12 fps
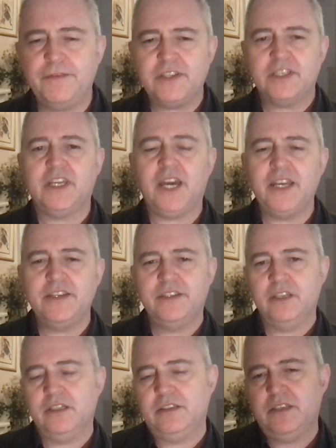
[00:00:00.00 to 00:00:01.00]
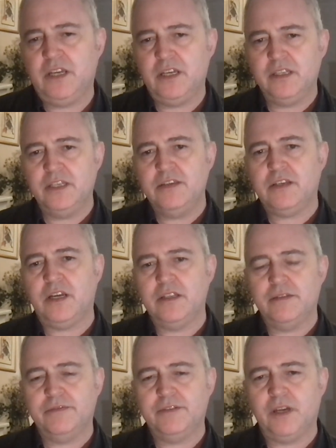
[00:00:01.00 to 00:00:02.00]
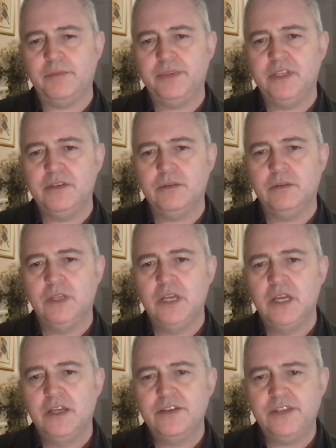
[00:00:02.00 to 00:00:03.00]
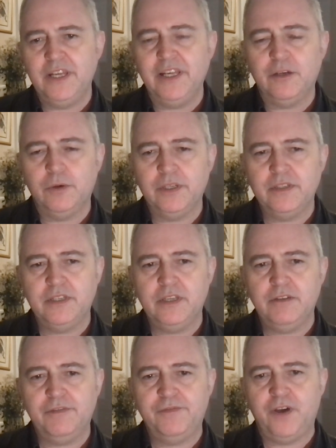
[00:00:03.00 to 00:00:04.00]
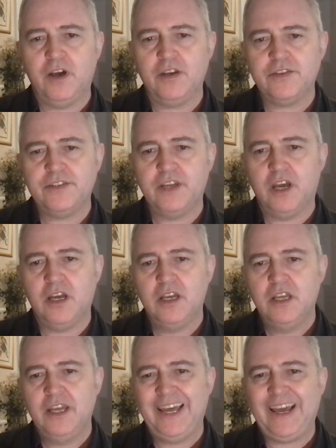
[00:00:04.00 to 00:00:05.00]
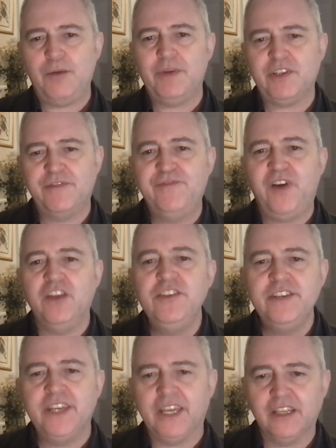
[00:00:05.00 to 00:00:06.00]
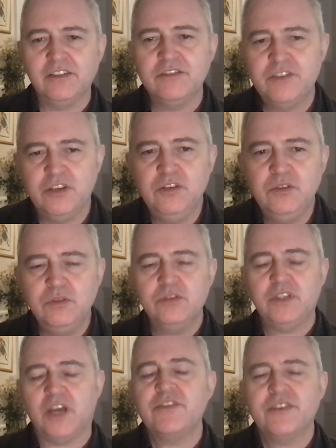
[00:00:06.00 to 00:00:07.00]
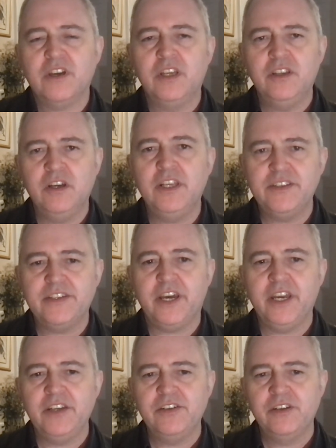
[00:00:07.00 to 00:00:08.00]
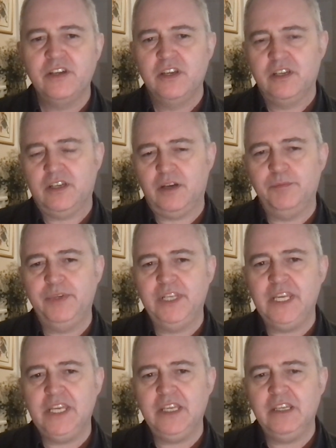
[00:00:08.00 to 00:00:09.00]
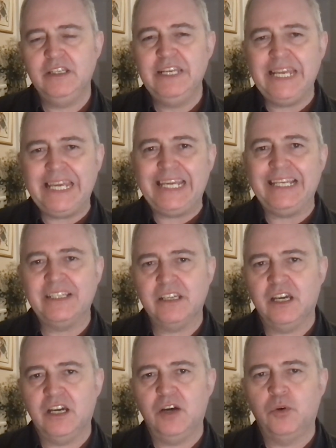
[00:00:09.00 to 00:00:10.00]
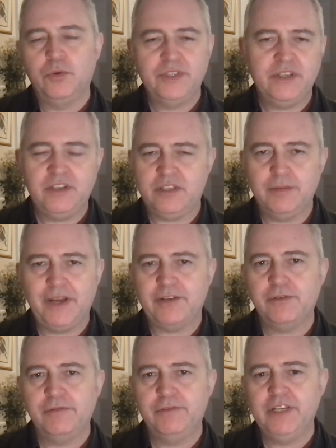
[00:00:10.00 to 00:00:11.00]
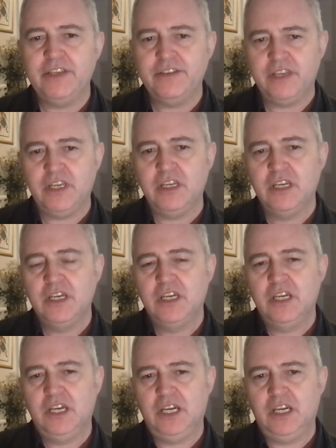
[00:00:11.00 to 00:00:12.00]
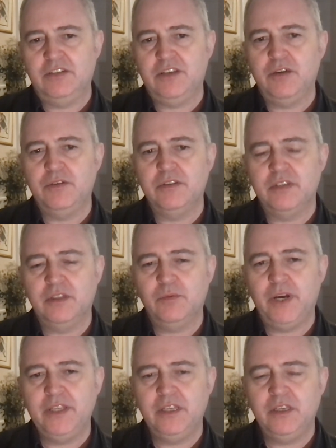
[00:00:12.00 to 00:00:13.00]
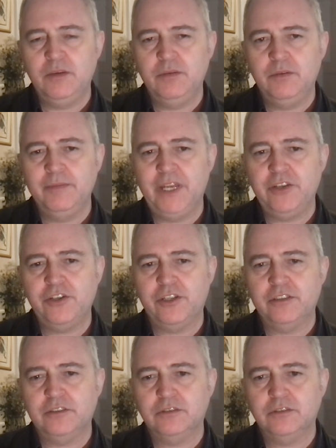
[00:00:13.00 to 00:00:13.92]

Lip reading: If it's the case that these kinds of companies will see liquidity faster, how much funding does an early stage company need, or is it just a matter of releasing tokens in the way that you mentioned?